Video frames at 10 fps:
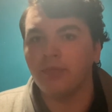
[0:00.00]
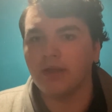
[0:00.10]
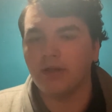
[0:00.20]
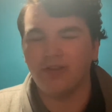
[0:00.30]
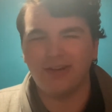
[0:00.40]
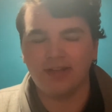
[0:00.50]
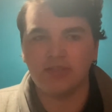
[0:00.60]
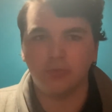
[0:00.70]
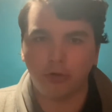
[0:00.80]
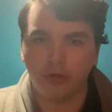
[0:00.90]
I already got
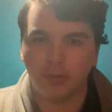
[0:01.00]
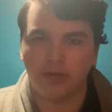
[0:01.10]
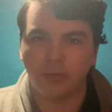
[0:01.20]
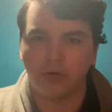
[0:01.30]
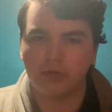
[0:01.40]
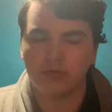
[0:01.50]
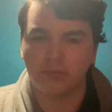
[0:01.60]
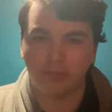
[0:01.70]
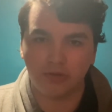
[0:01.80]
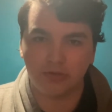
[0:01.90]
spoiled about the
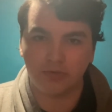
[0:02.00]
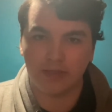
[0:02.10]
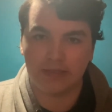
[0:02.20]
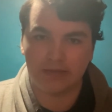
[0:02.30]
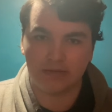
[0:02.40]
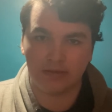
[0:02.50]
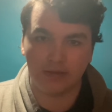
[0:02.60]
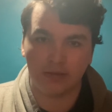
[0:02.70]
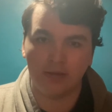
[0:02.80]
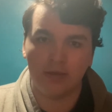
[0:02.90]
post-credits
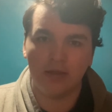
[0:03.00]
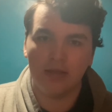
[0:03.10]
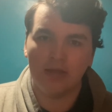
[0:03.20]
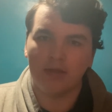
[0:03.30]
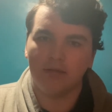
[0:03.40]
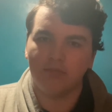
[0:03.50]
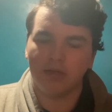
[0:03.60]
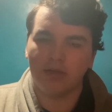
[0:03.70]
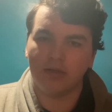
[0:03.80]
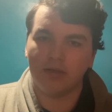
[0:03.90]
scene,
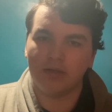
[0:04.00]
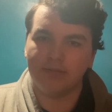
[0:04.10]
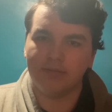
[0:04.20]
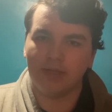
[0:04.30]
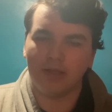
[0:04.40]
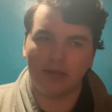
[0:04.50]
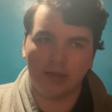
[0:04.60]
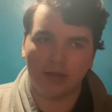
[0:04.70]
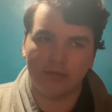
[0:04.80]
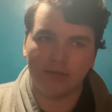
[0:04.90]
but not a lot.